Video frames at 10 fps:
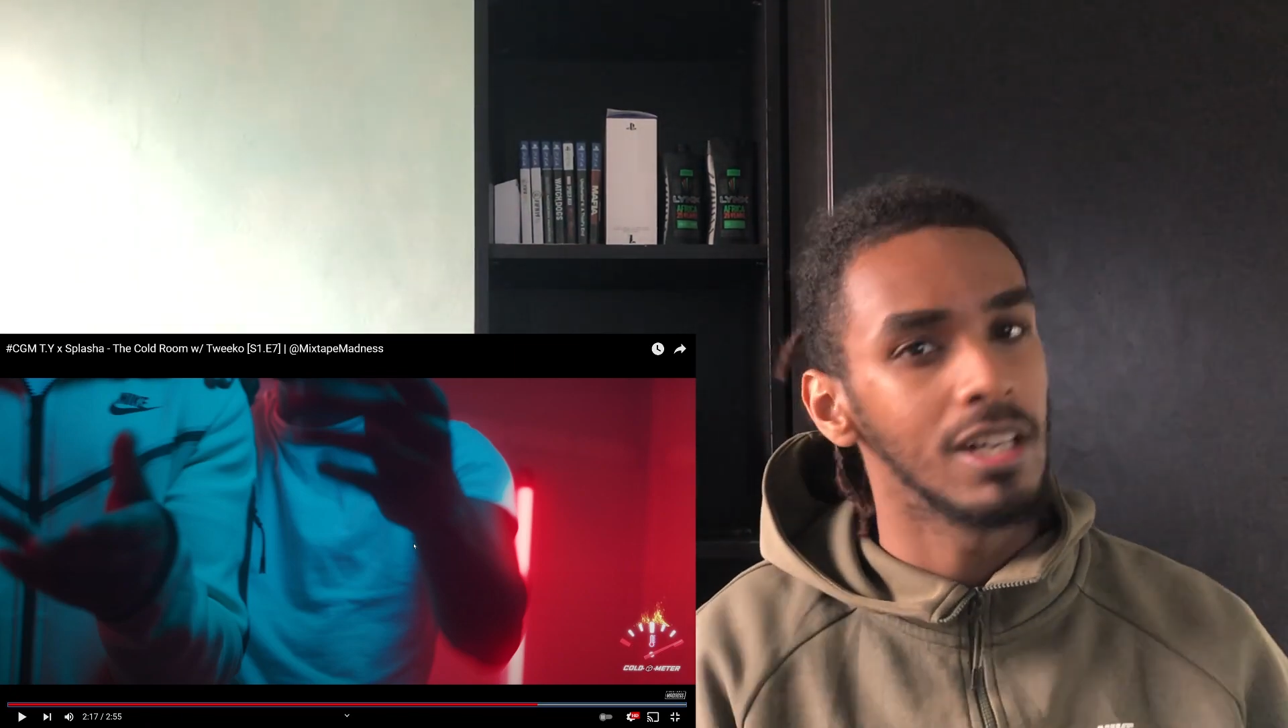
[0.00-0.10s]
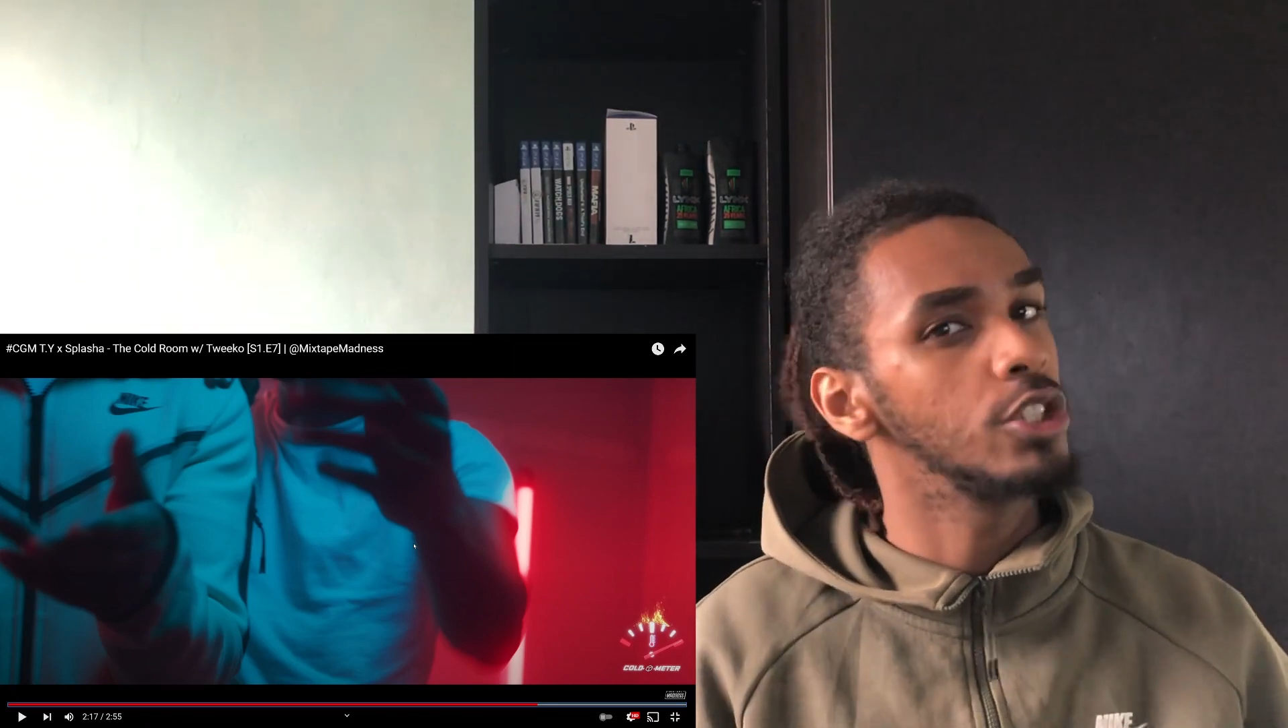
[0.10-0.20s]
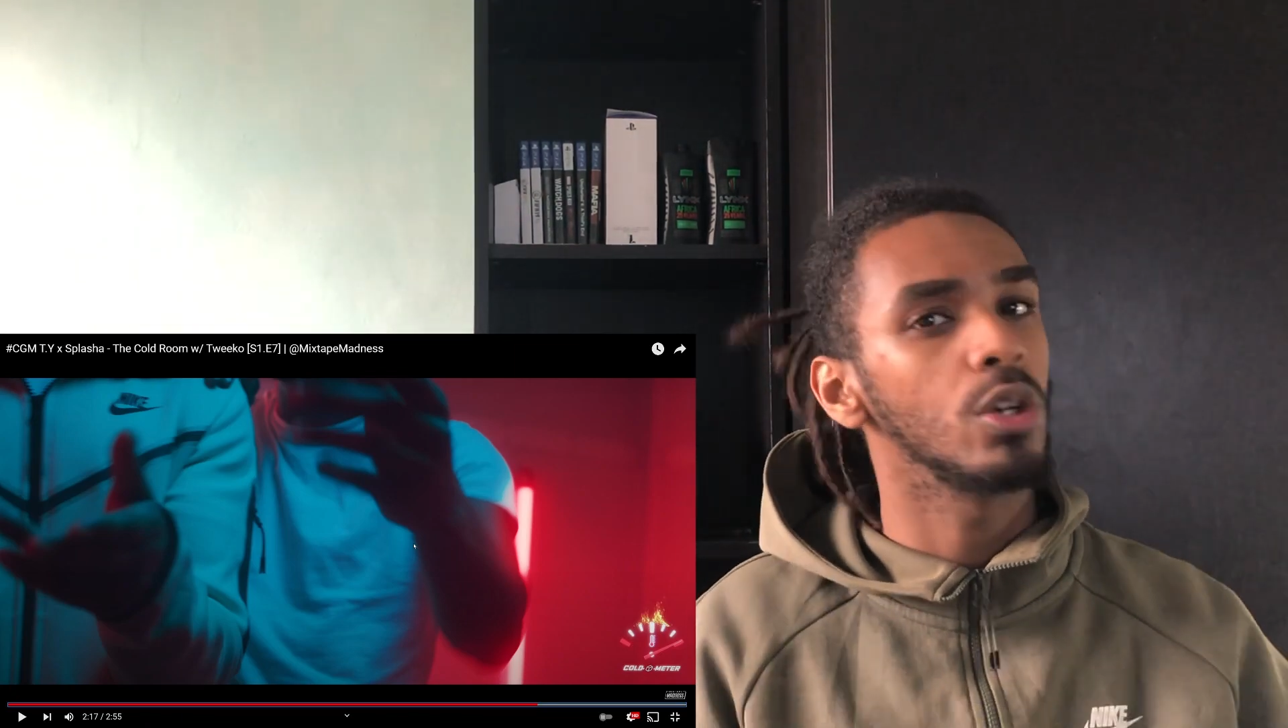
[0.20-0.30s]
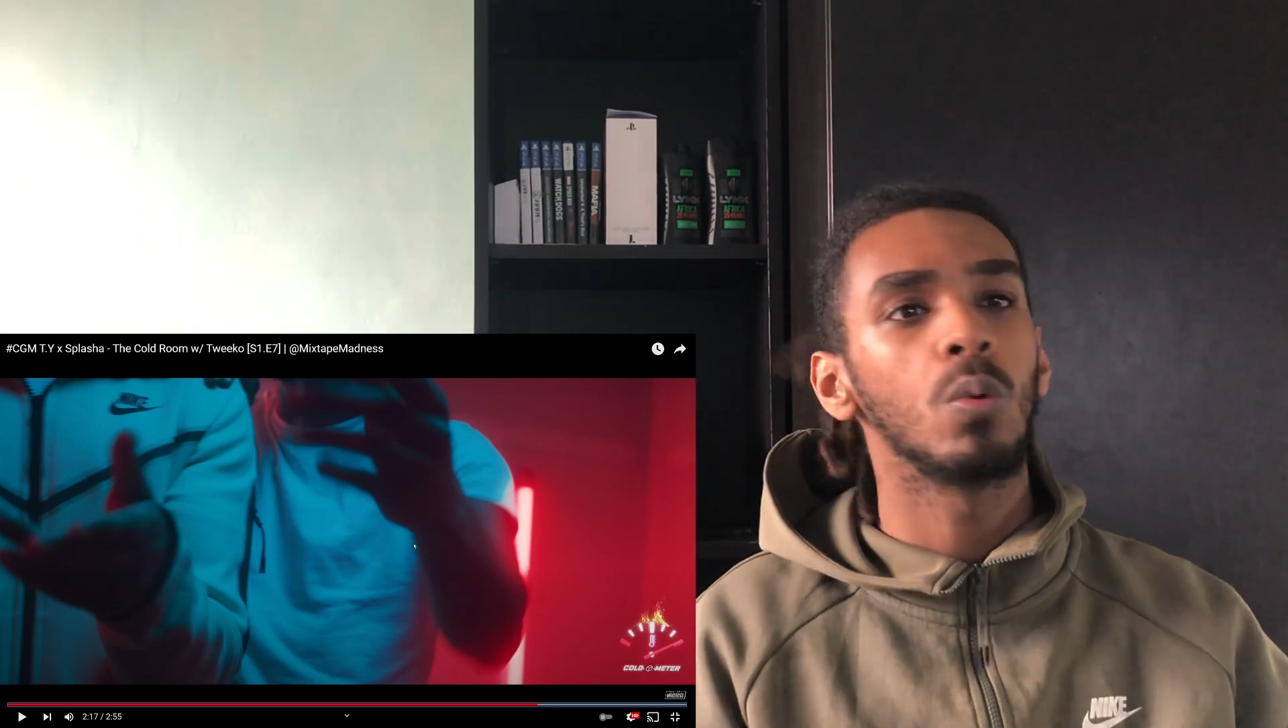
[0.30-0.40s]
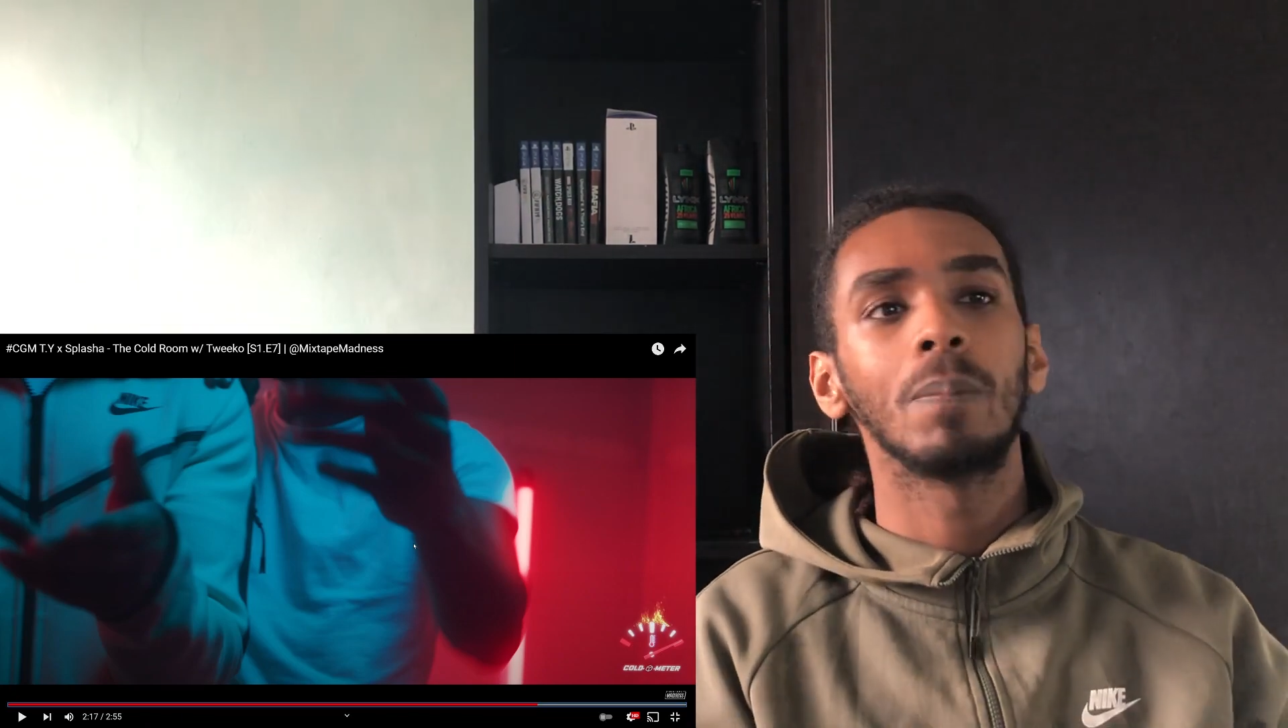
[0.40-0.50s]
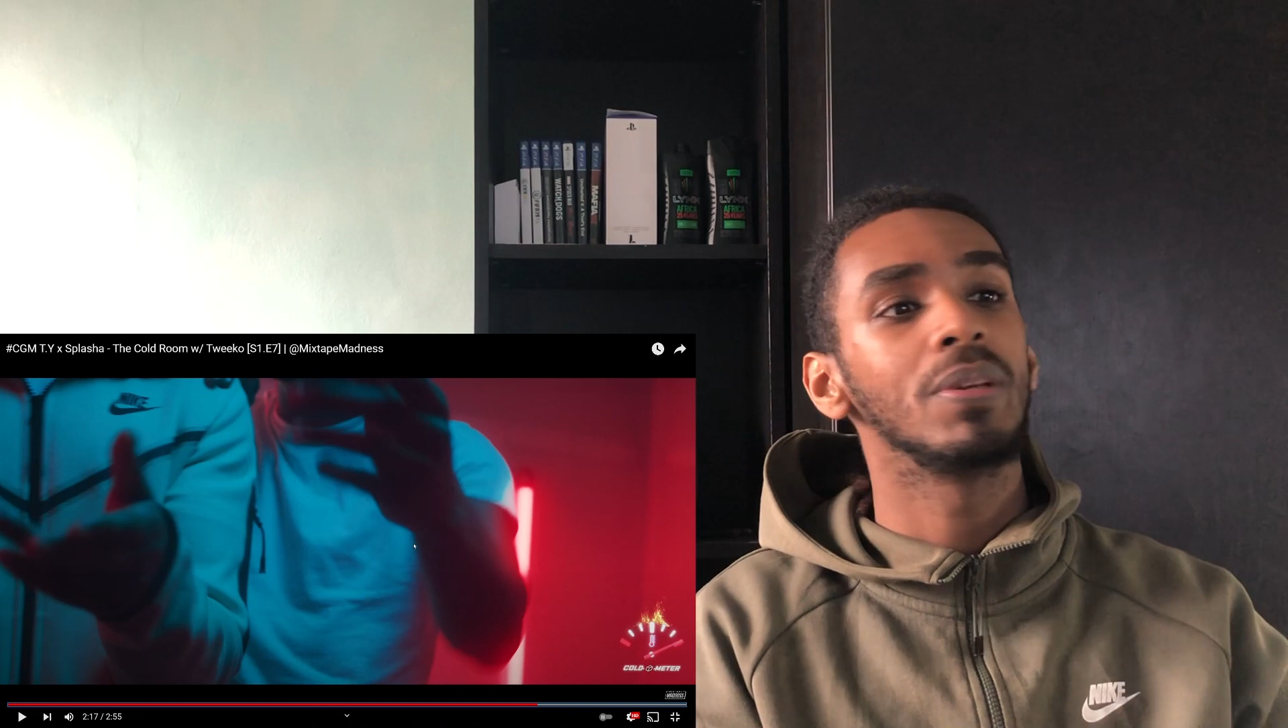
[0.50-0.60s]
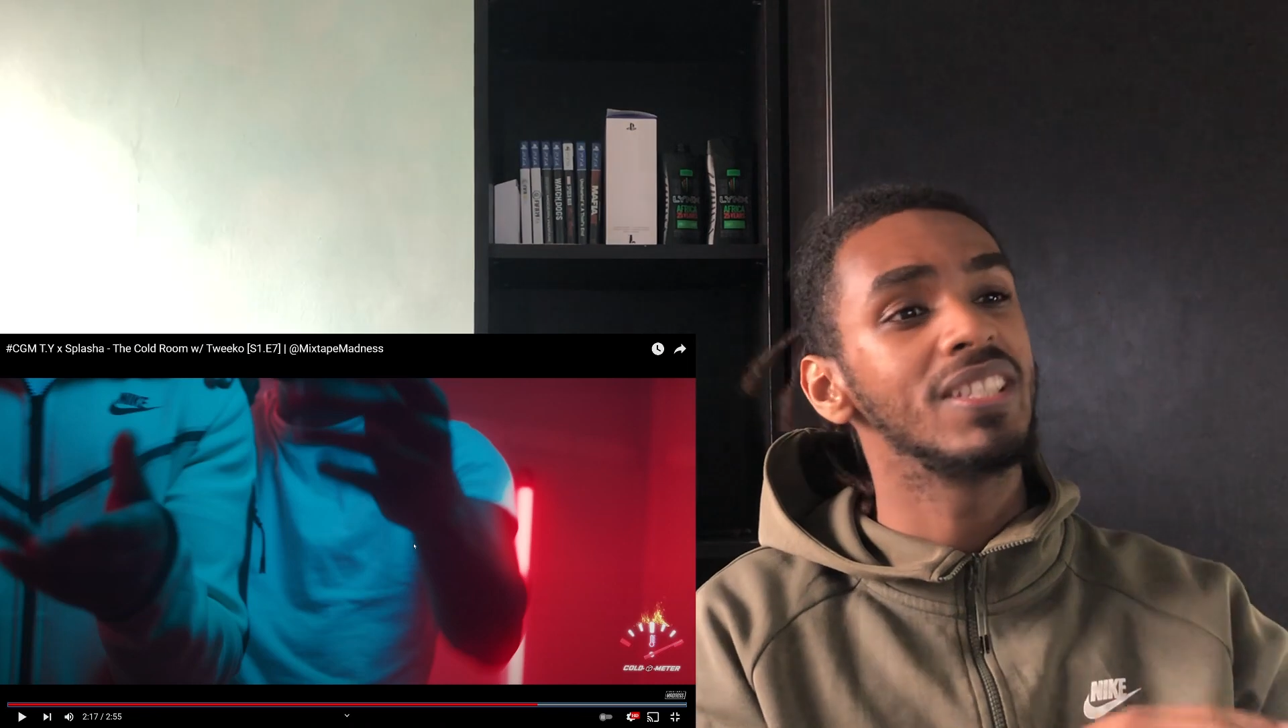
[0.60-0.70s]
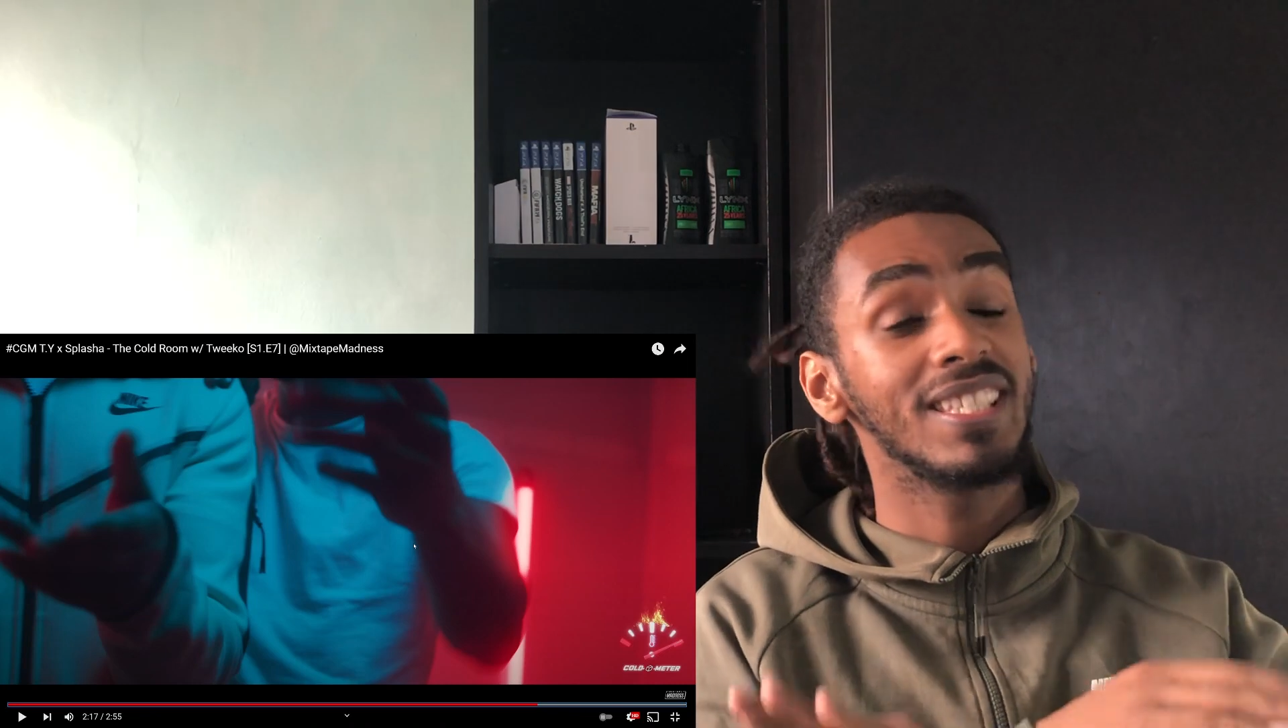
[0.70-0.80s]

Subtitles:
Unless your whip